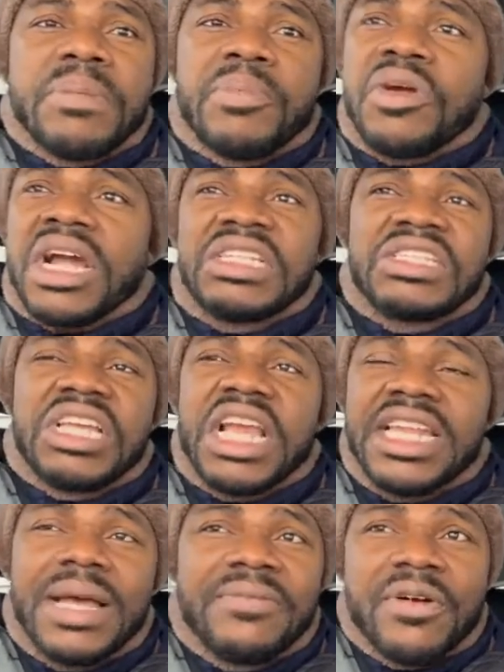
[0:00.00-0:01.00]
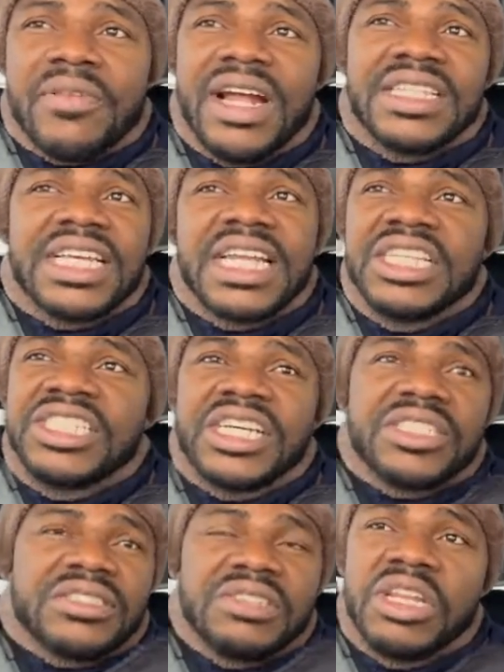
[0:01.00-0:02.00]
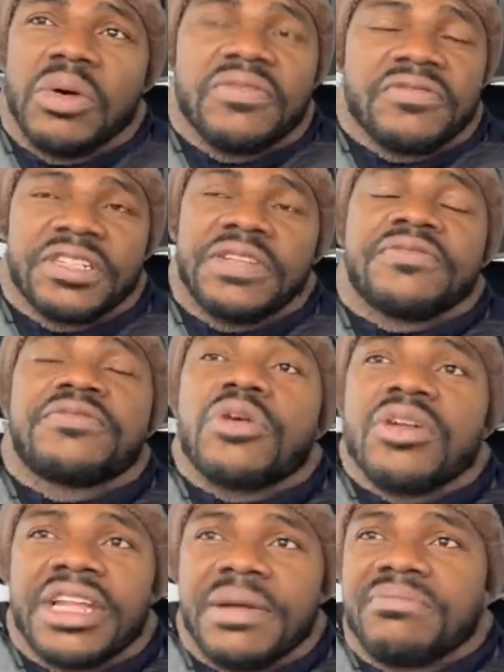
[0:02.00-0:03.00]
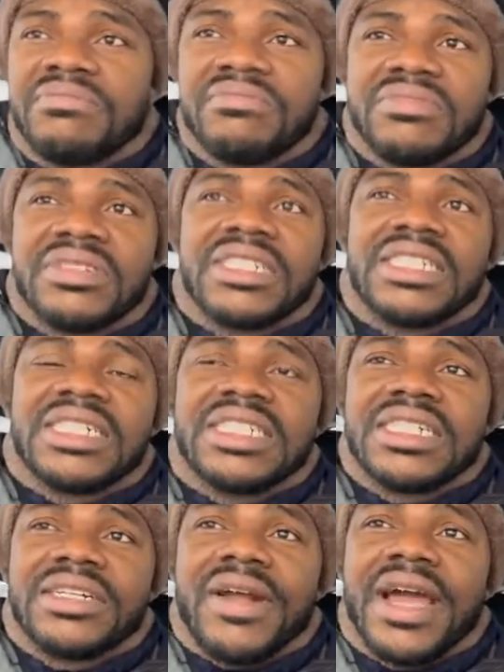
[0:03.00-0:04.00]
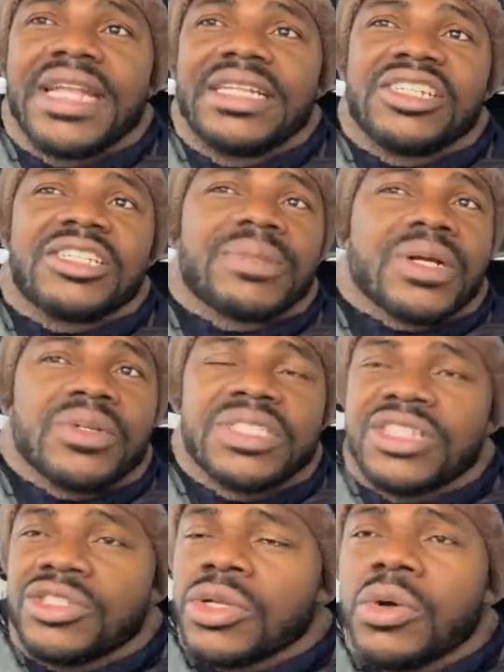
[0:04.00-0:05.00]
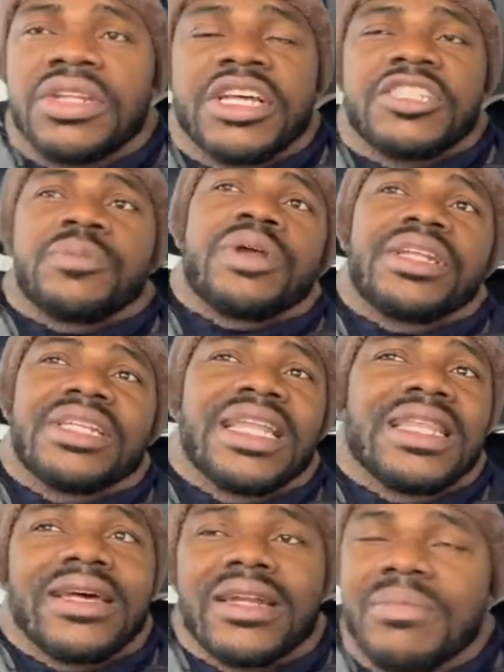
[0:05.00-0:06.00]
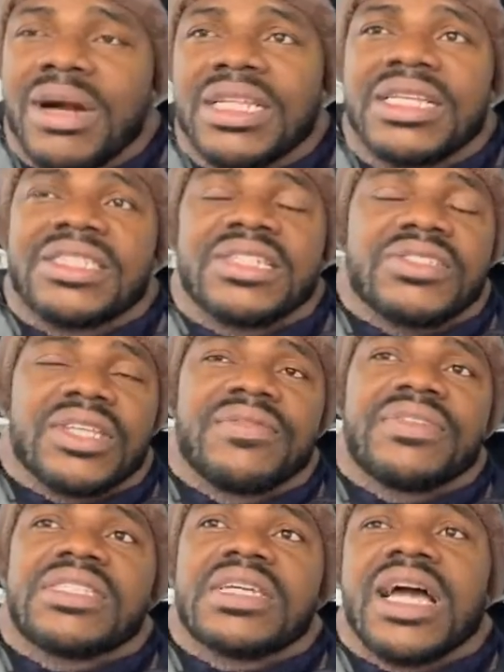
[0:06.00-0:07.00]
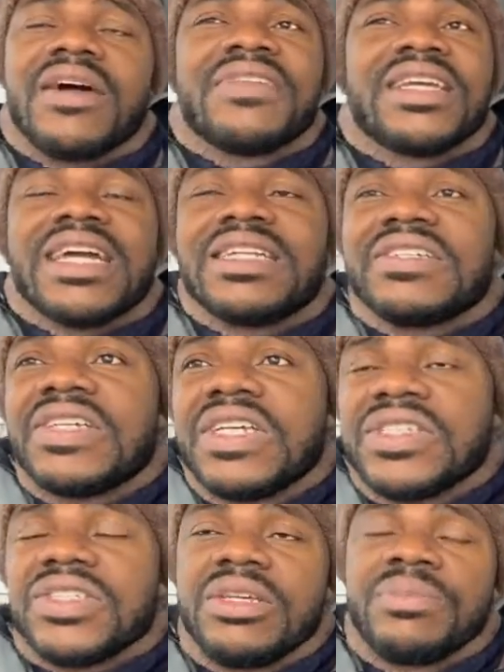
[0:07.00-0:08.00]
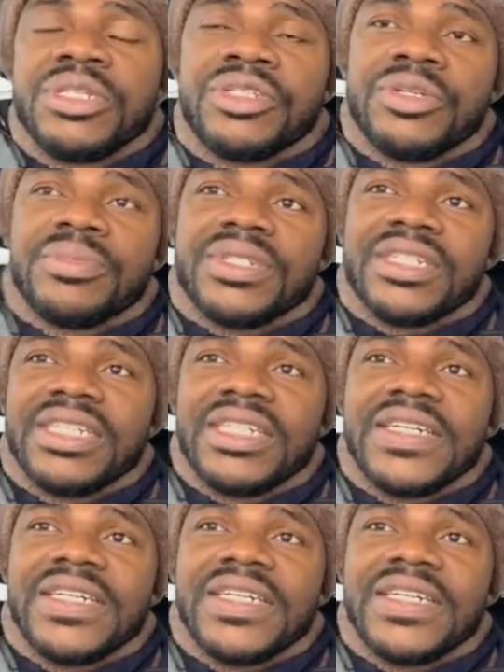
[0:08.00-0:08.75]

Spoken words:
People can take them for granted and just, you know, defraud them, right? Just because they are so desperate. The little monies and savings they have, they can easily be duped.